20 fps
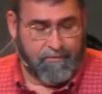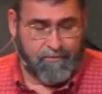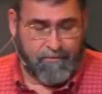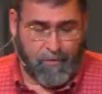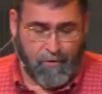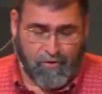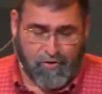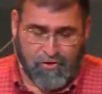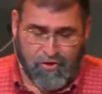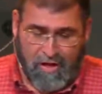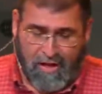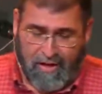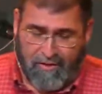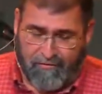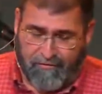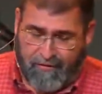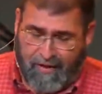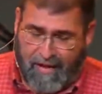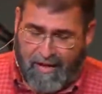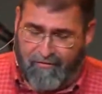1
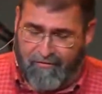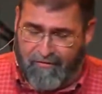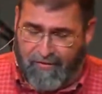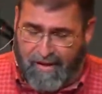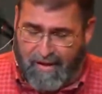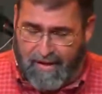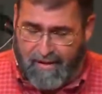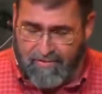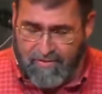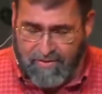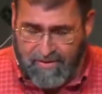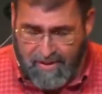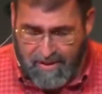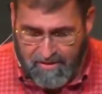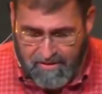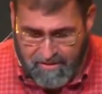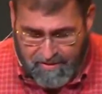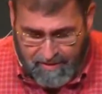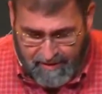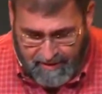John 5:5
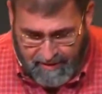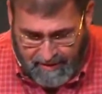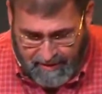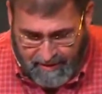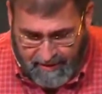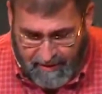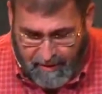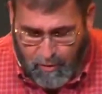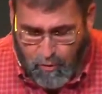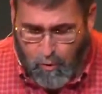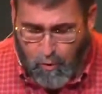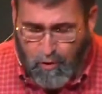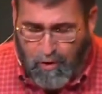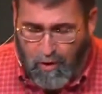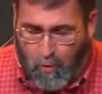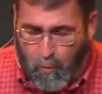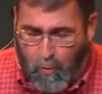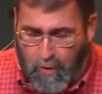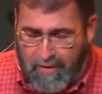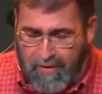says, and who
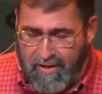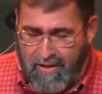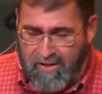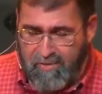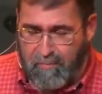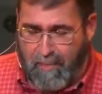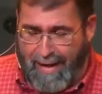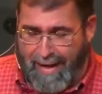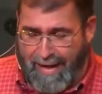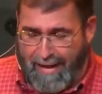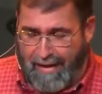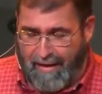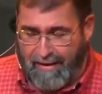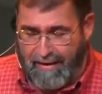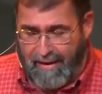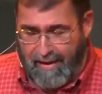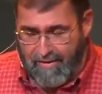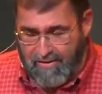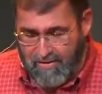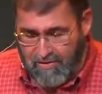can win this battle
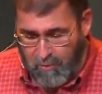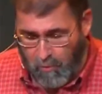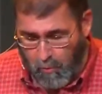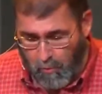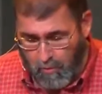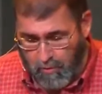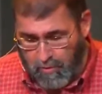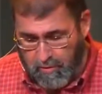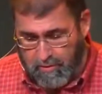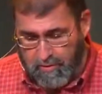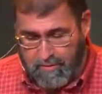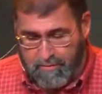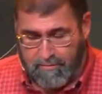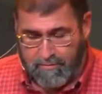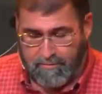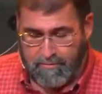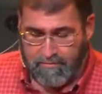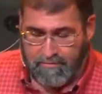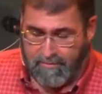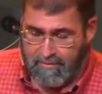against the world?
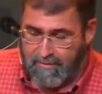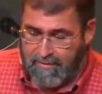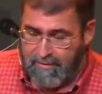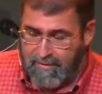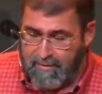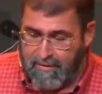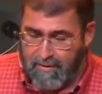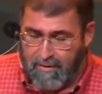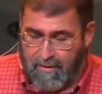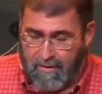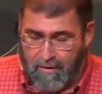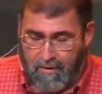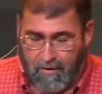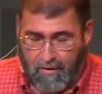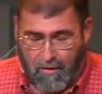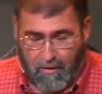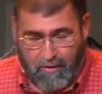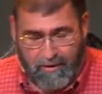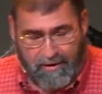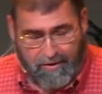
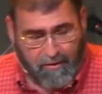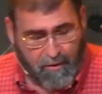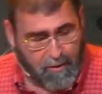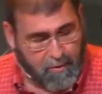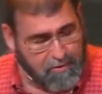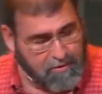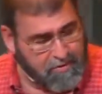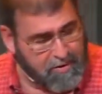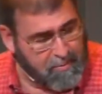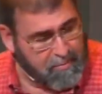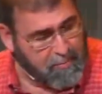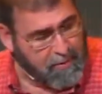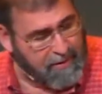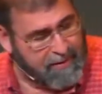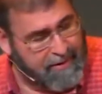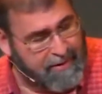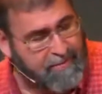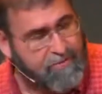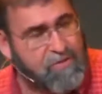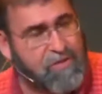Only those that
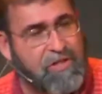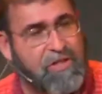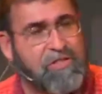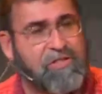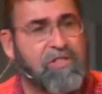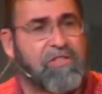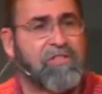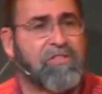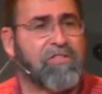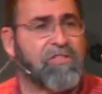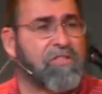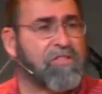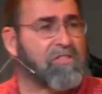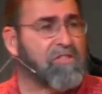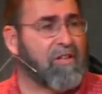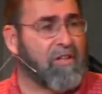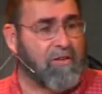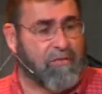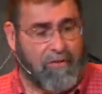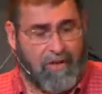believe Jesus is the
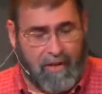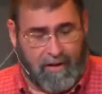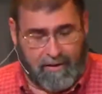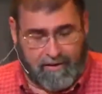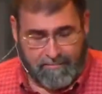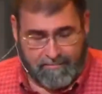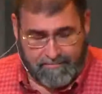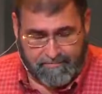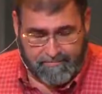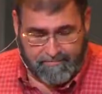Son of God.